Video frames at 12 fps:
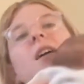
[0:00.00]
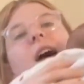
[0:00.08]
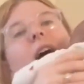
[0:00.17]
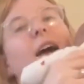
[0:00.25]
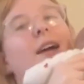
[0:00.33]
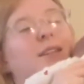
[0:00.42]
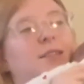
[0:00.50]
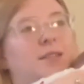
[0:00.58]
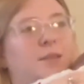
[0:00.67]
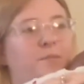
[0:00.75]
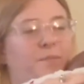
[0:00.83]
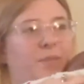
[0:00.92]
And
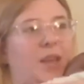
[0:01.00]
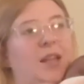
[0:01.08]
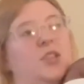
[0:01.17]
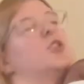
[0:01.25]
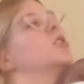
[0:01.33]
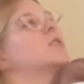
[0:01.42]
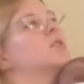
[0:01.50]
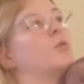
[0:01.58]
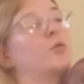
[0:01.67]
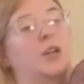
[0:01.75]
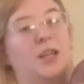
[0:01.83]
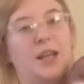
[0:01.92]
it's just
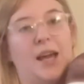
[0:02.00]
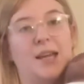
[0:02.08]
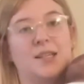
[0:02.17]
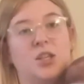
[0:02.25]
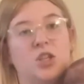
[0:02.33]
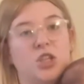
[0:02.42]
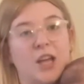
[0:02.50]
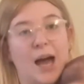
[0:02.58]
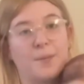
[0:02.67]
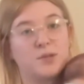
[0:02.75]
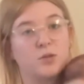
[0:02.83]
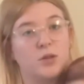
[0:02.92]
really nice. She
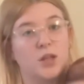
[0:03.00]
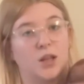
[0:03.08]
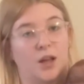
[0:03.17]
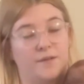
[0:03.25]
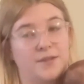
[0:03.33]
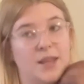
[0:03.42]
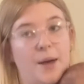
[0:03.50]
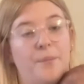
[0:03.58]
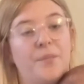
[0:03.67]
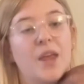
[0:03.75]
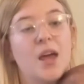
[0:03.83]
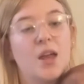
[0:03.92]
absolutely loves them.
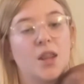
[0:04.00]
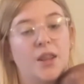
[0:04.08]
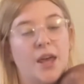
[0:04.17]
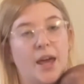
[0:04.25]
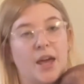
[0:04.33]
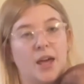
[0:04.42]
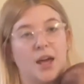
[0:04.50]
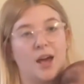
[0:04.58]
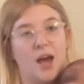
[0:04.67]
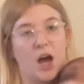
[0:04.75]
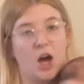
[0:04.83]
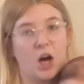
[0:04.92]
They
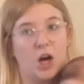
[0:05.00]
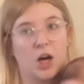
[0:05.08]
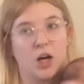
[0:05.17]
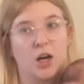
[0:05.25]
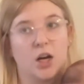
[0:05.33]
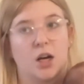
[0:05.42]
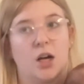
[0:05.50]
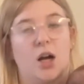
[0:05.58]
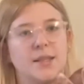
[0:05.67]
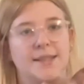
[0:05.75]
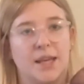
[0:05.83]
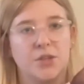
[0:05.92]
are
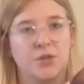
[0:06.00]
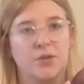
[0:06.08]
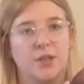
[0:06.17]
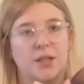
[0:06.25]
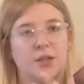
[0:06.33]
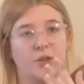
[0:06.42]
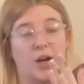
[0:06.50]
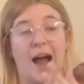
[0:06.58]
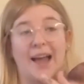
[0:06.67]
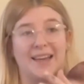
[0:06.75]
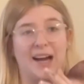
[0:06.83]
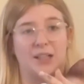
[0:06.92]
sensory, they're
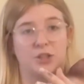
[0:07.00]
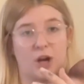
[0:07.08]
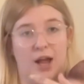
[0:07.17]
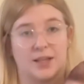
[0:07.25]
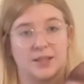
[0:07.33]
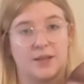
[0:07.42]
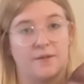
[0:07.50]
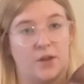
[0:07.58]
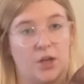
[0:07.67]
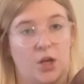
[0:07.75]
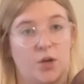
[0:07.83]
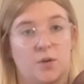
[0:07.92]
high contrast
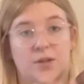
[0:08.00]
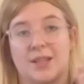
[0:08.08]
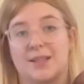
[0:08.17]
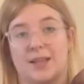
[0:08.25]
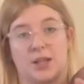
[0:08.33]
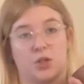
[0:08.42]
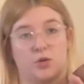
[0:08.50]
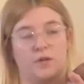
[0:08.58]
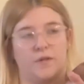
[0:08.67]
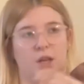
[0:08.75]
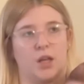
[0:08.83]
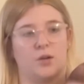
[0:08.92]
videos, sensory
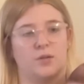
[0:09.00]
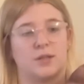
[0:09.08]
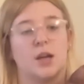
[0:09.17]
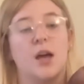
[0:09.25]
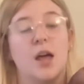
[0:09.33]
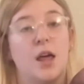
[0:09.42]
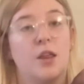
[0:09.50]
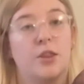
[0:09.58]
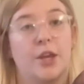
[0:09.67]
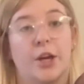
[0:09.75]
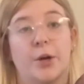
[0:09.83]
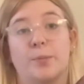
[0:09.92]
videos.
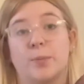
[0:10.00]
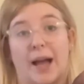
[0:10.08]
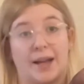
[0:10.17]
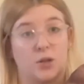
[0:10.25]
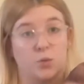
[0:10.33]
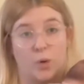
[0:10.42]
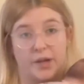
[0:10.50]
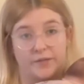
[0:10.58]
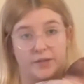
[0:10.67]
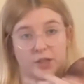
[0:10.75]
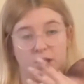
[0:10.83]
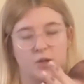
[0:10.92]
They're black and white
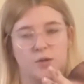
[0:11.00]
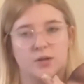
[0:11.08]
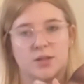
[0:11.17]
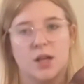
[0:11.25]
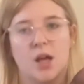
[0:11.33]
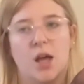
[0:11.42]
videos.